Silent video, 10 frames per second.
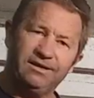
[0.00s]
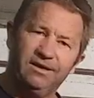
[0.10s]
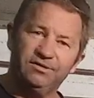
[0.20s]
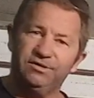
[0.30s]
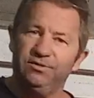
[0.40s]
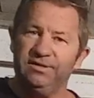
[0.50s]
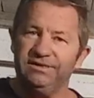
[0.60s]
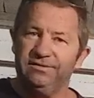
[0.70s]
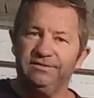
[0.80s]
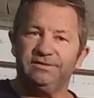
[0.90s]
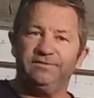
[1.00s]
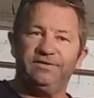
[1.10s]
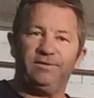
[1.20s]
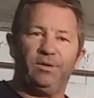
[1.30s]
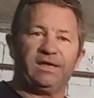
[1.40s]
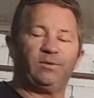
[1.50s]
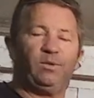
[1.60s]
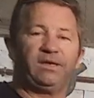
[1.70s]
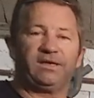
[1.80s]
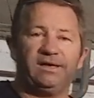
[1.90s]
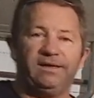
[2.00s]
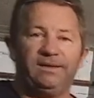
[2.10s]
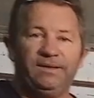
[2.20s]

cartoon, is there, or something, a black and white cat.